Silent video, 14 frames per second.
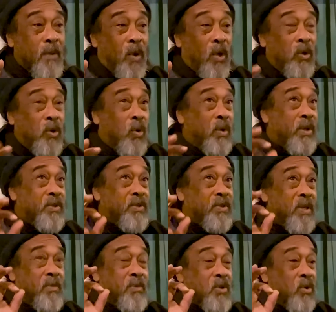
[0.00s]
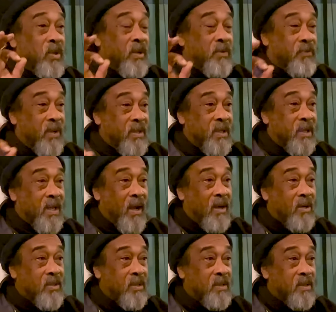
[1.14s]
although they seem so different in
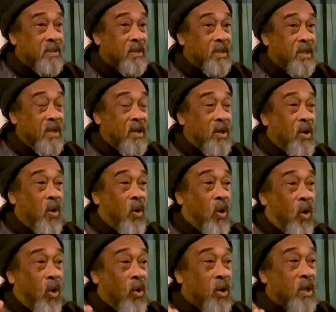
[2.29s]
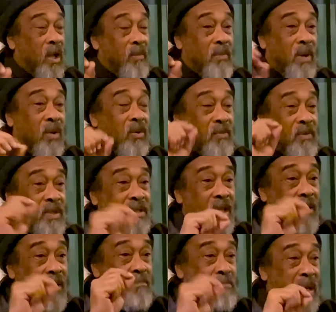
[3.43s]
character, all come out of the
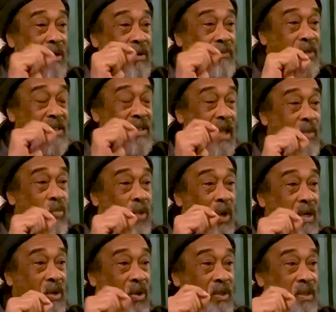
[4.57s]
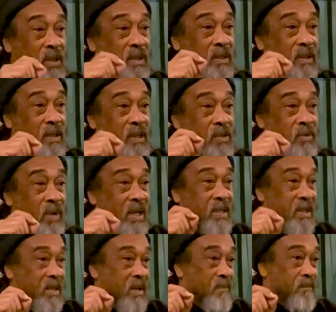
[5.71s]
same pen of the same one author is
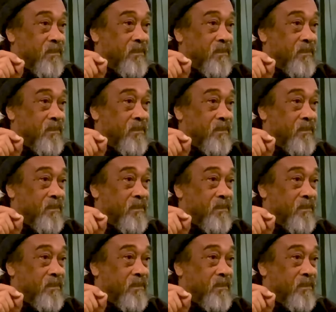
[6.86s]
writing them.